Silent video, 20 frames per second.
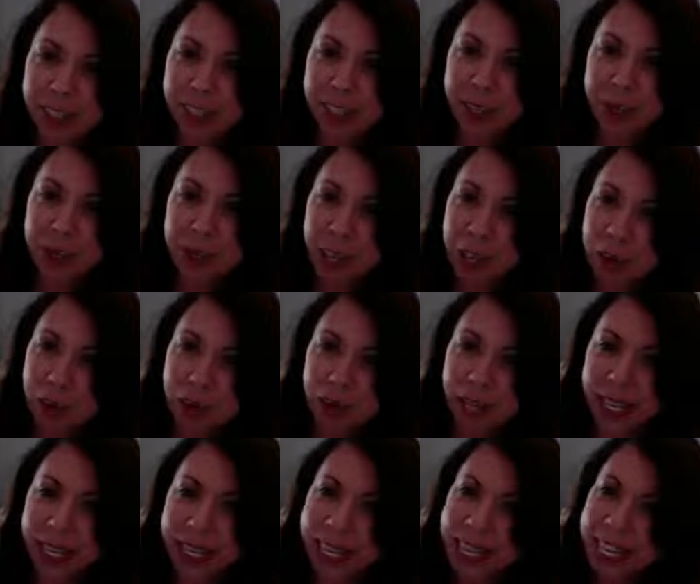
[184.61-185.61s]
Is there something you
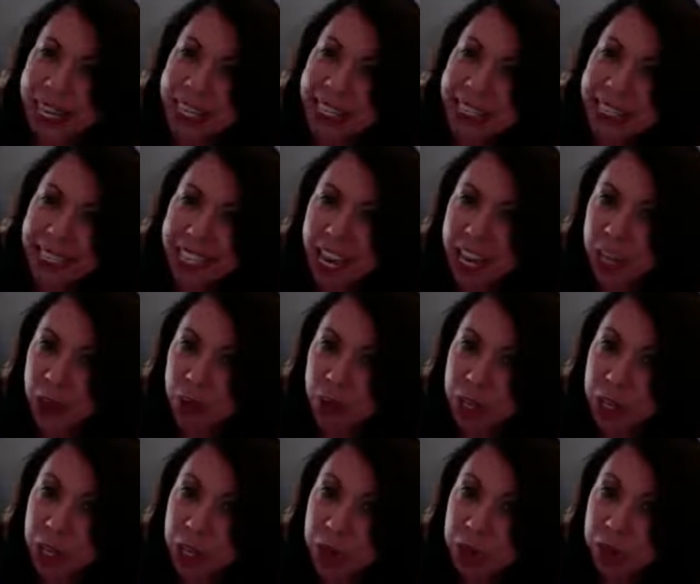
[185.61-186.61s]
want to take
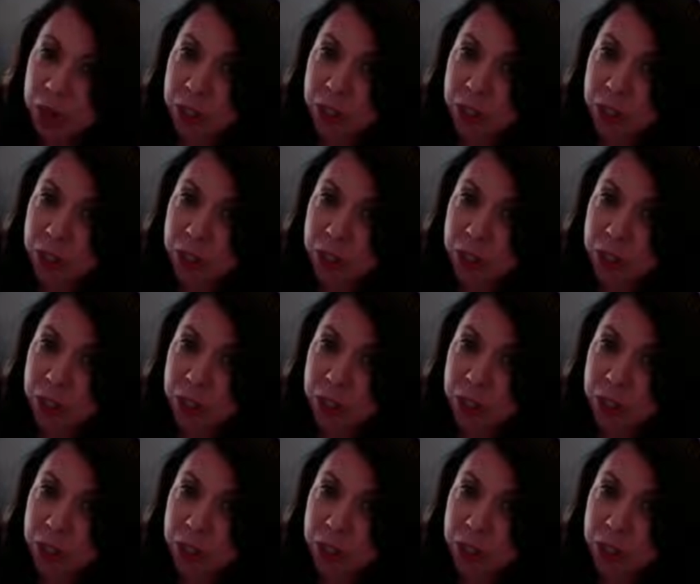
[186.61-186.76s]
with you?